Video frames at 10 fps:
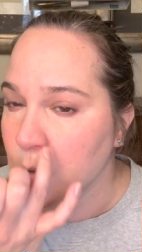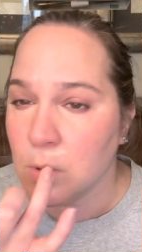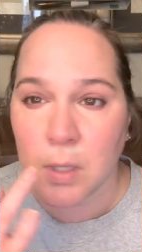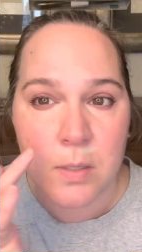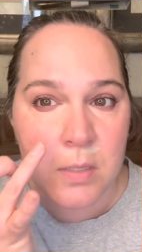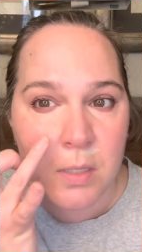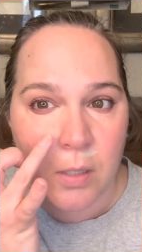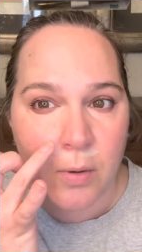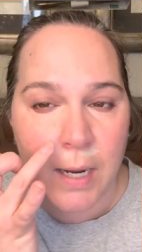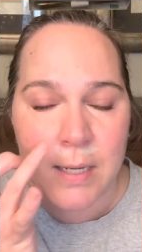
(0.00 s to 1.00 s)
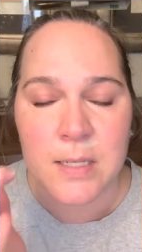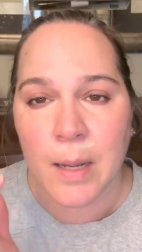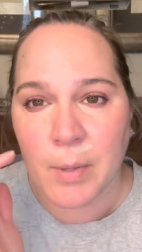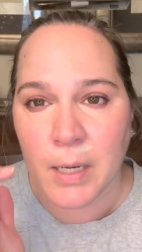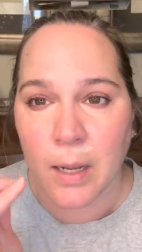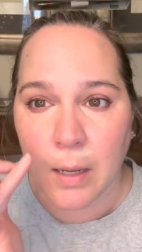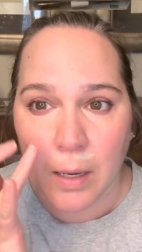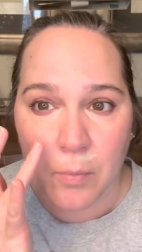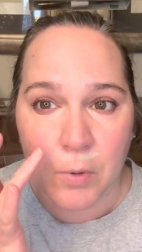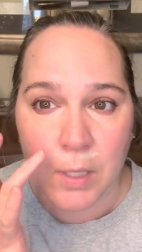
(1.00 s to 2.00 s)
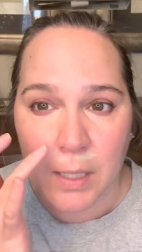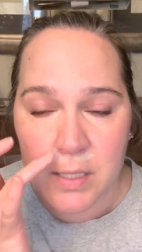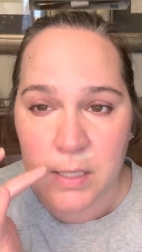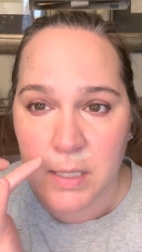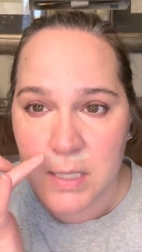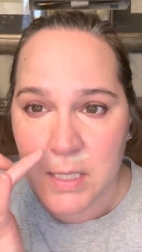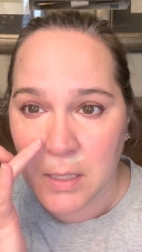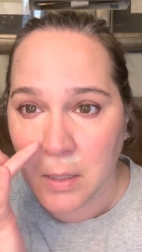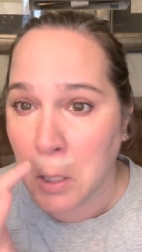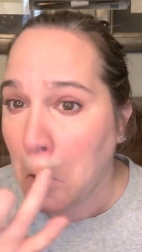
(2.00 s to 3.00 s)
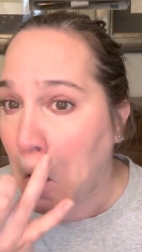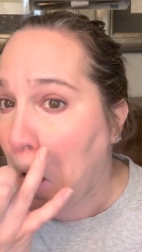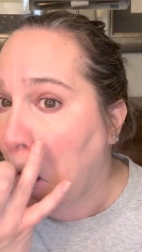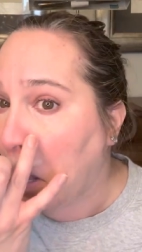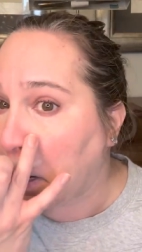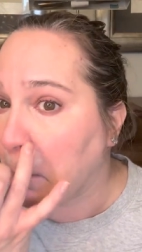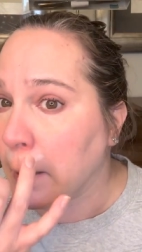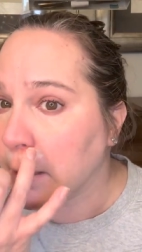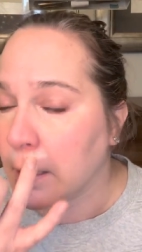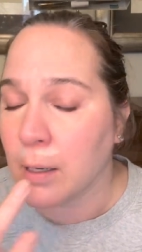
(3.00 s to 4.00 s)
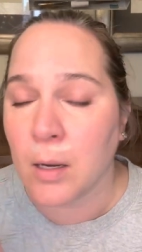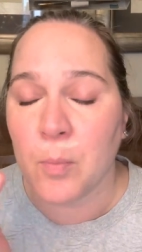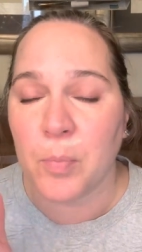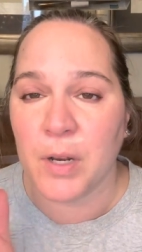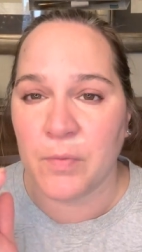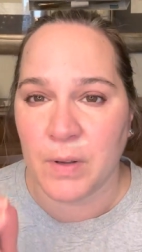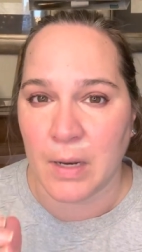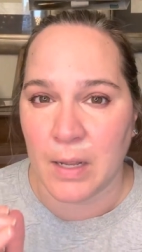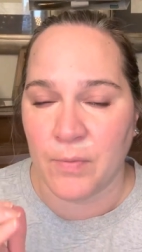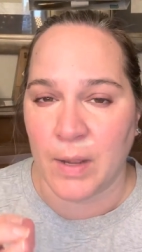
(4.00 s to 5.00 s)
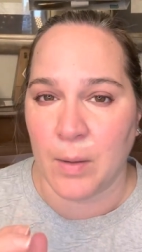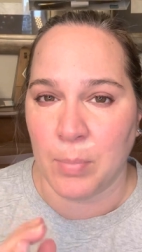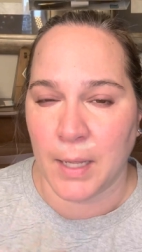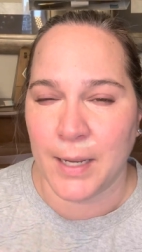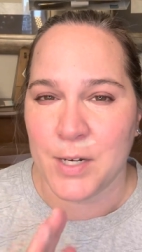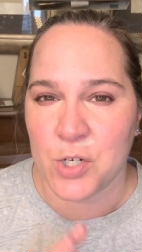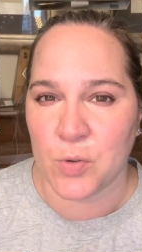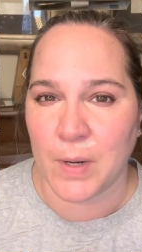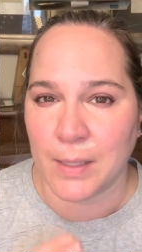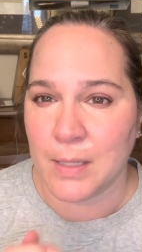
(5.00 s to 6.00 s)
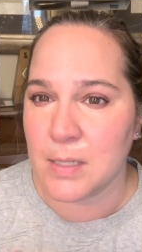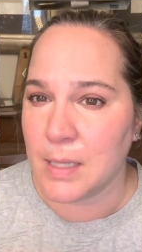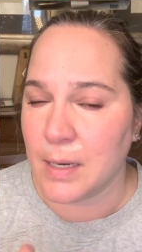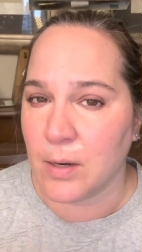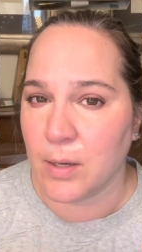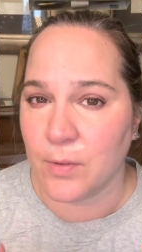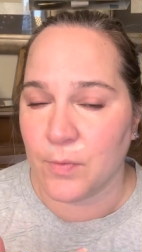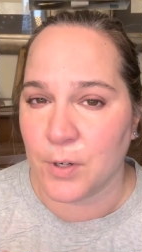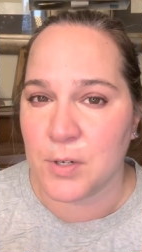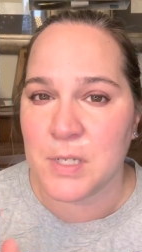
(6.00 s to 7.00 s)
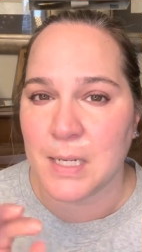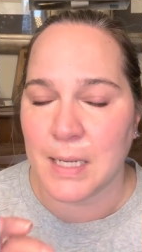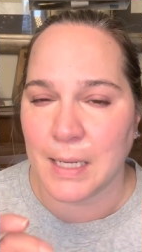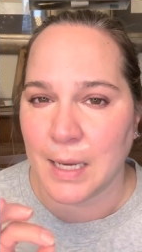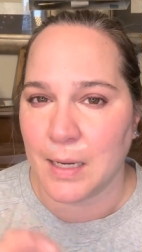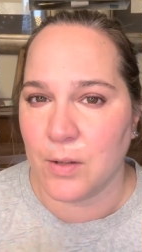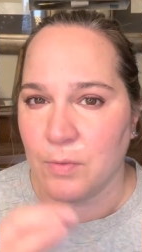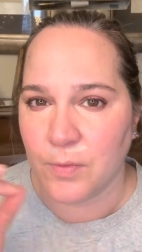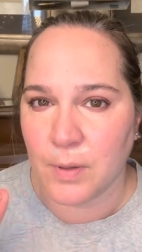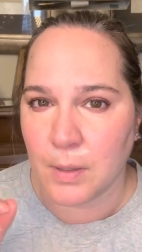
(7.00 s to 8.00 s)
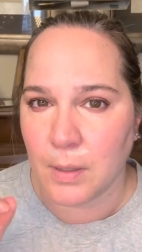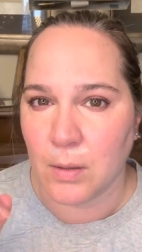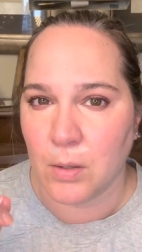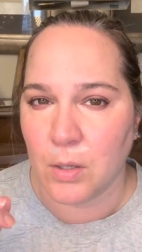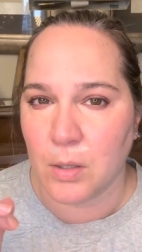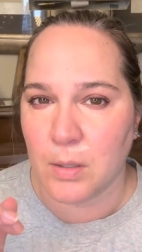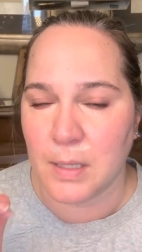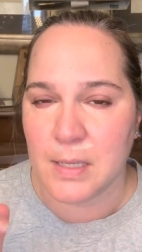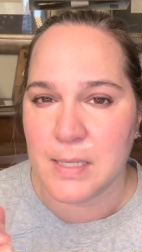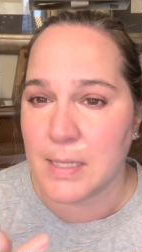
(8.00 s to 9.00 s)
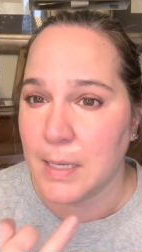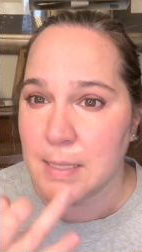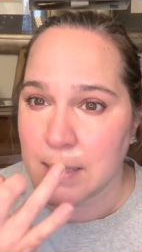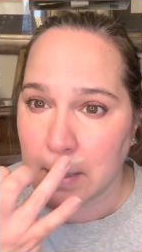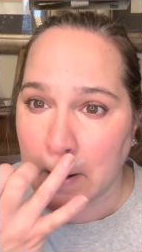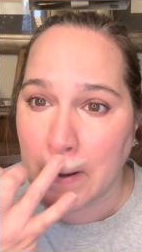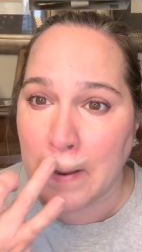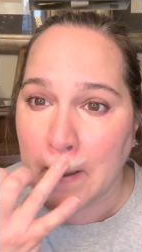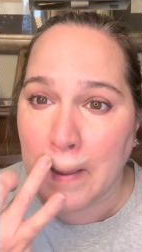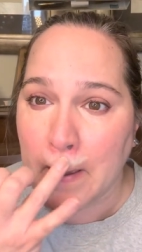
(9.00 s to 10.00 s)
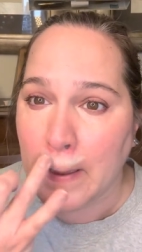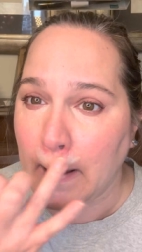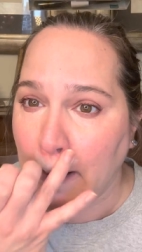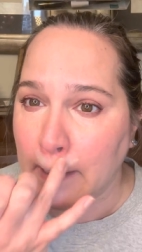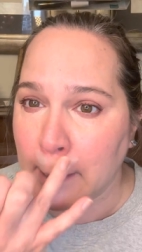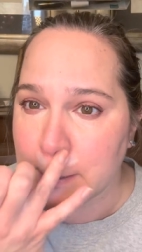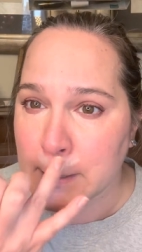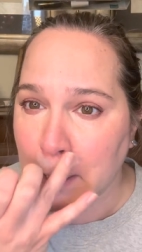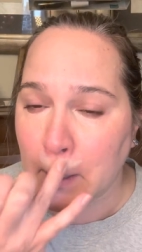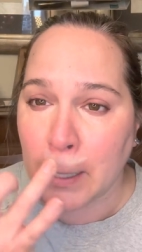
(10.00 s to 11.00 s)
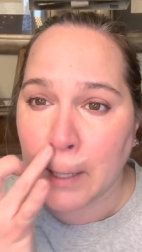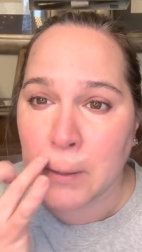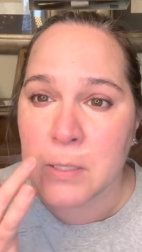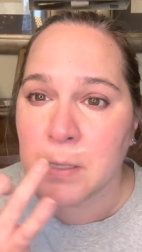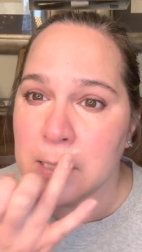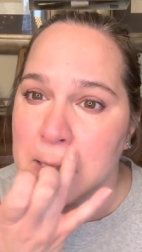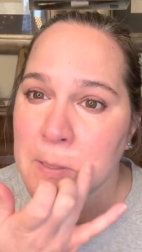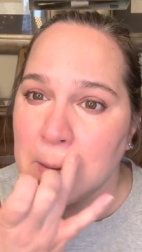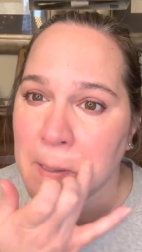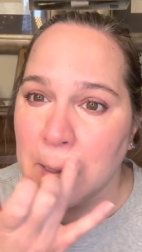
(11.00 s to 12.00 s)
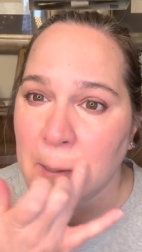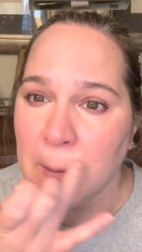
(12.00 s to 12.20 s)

close to the cracks. I mean, I would like to conceal like right there, but if it if I apply it directly to that area first, it kind of stays there. It doesn't get out. So I just do a little